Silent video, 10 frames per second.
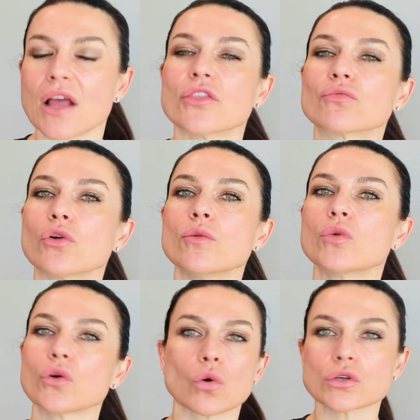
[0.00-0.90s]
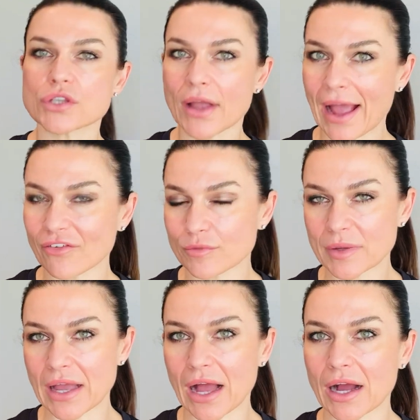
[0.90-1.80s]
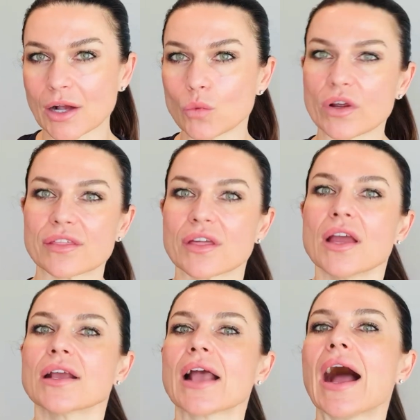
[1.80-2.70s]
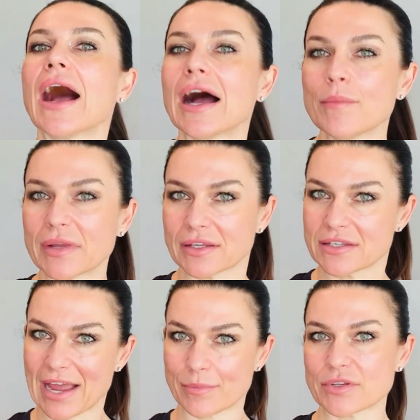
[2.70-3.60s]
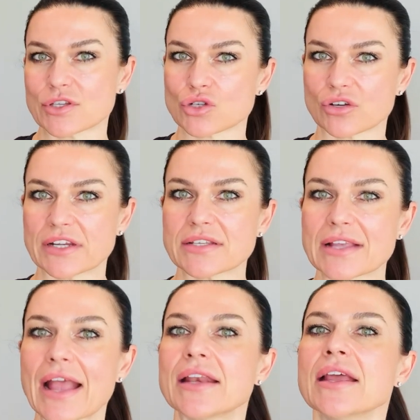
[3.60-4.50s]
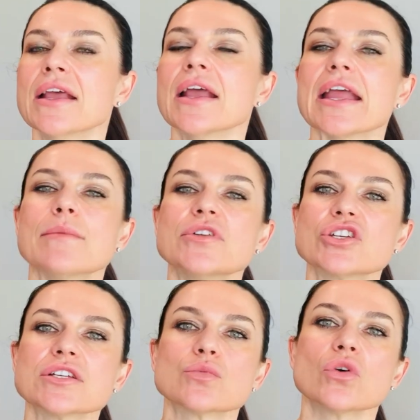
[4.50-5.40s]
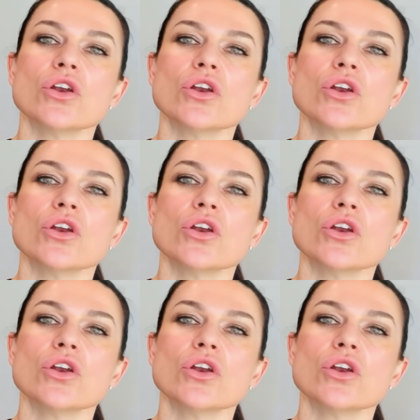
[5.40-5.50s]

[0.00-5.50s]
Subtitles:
The room would also have to be hung with calming tapestries, and images were